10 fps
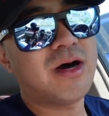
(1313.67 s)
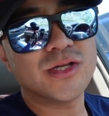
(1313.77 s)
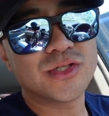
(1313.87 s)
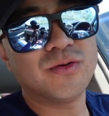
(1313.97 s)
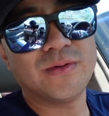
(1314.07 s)

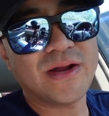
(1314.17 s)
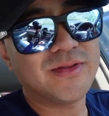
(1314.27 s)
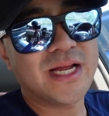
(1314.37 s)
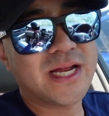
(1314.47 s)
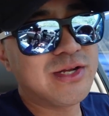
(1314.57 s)
Also,
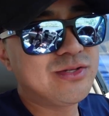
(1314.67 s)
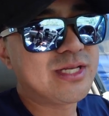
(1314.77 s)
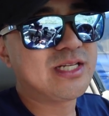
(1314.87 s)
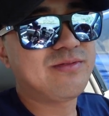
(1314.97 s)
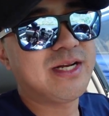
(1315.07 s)
everything I used
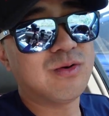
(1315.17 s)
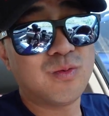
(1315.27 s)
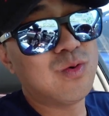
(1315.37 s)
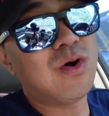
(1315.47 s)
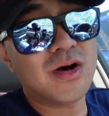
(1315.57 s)
in this video
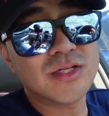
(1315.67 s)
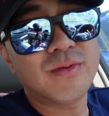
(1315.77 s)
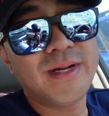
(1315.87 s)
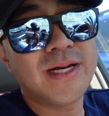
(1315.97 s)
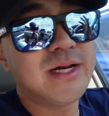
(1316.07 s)
will
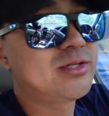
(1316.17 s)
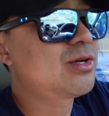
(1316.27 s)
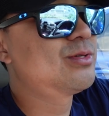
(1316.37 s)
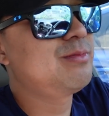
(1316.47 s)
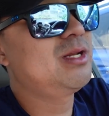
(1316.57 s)
also be in the
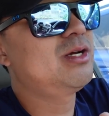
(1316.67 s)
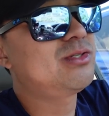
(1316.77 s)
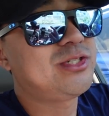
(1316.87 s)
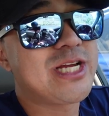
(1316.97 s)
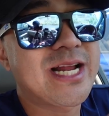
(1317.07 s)
description below,
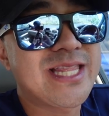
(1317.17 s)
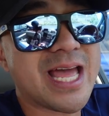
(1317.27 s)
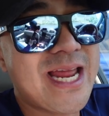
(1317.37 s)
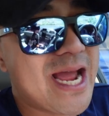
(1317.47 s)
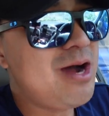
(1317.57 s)
so check
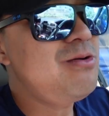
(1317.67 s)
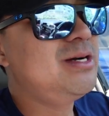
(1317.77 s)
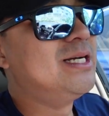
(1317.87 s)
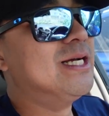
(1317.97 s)
that out.